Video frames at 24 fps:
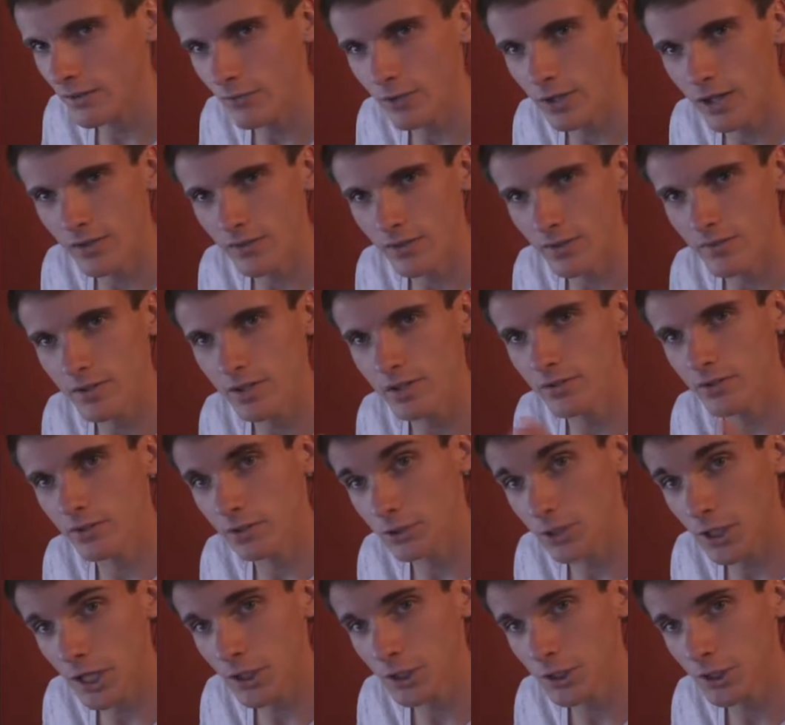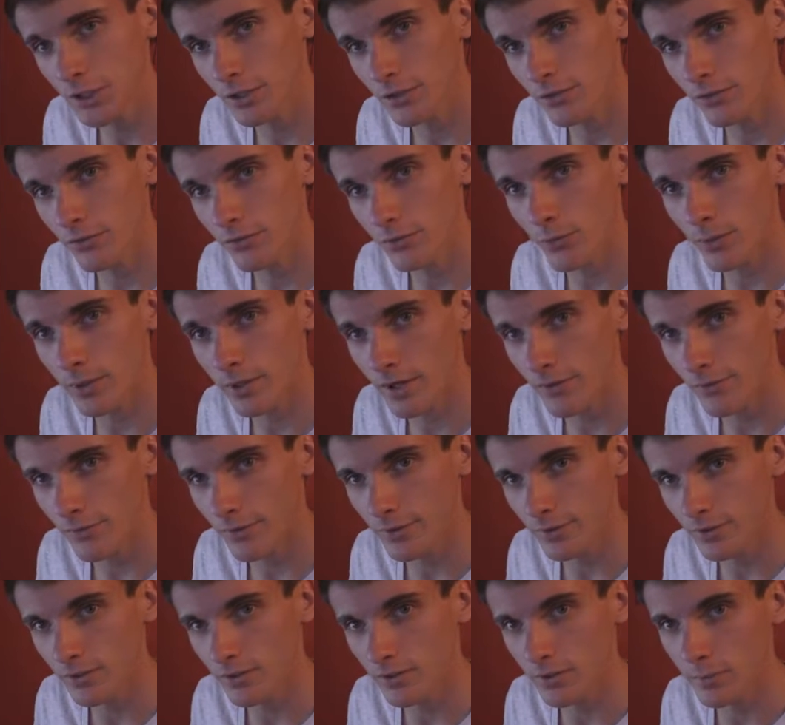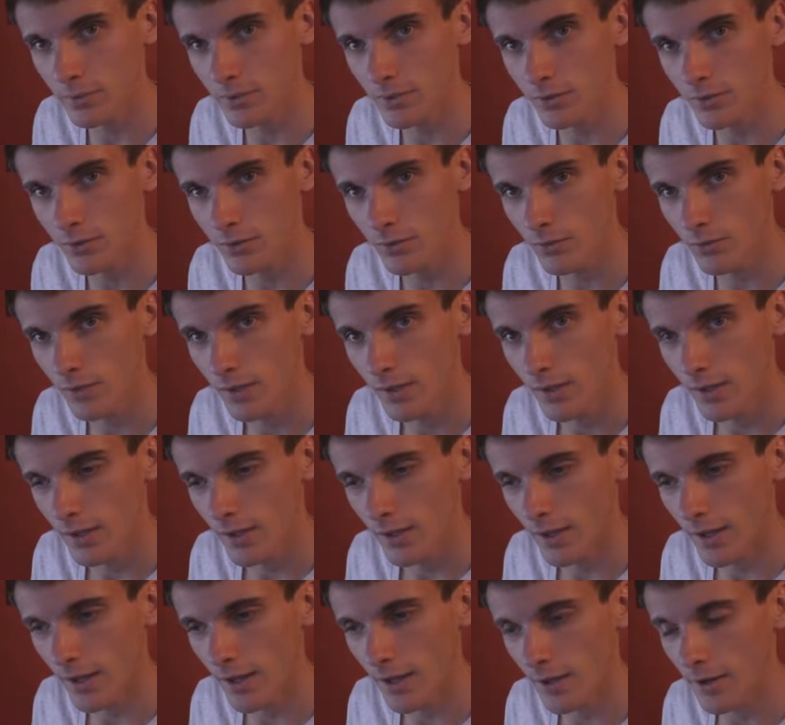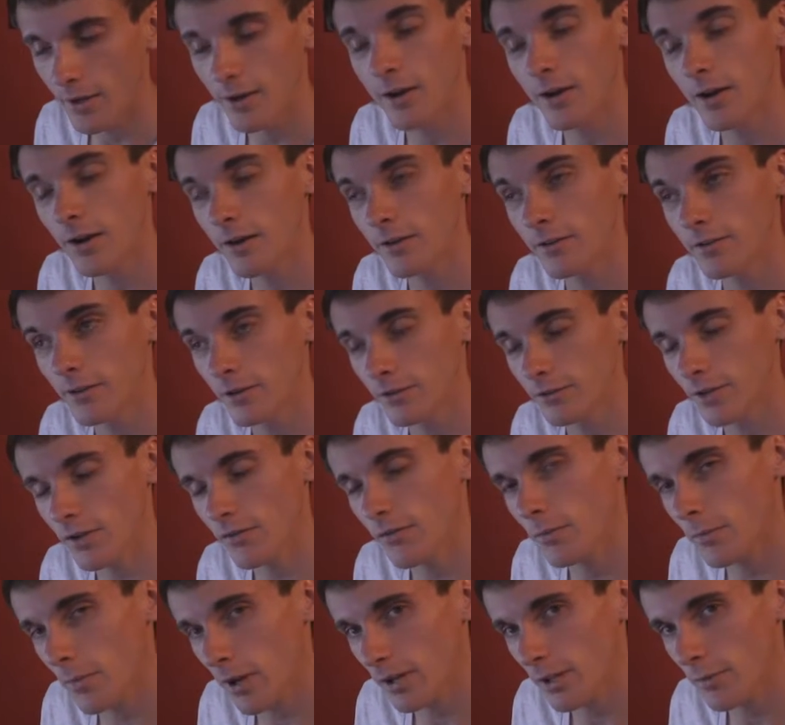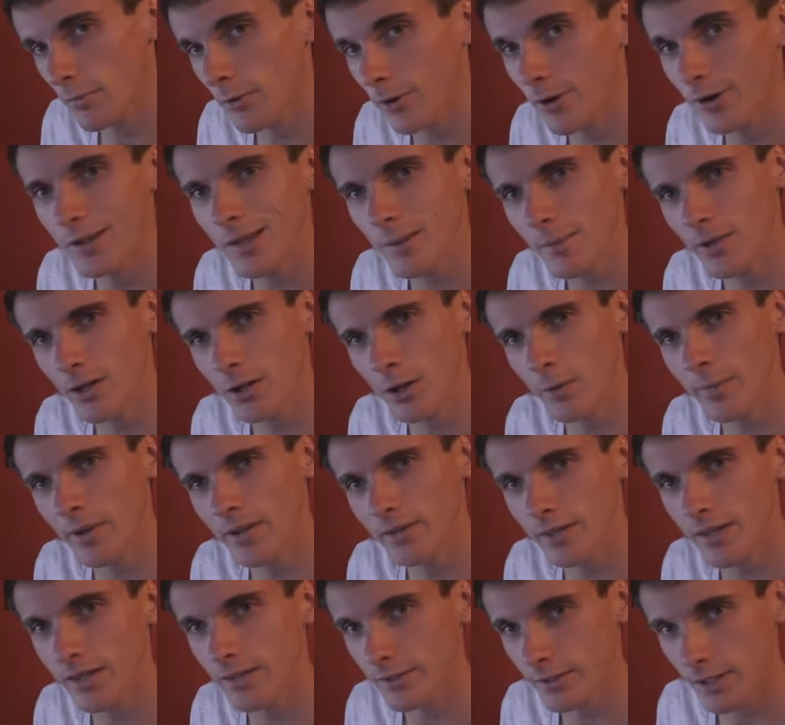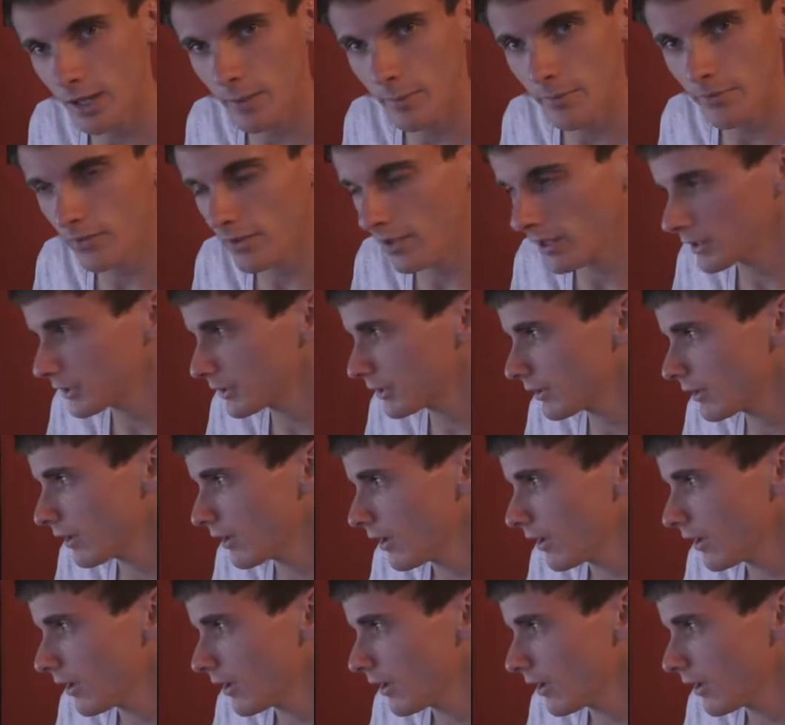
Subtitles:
if you guys have any suggestions for a different CPU or different motherboard, let me know about that in the comment section.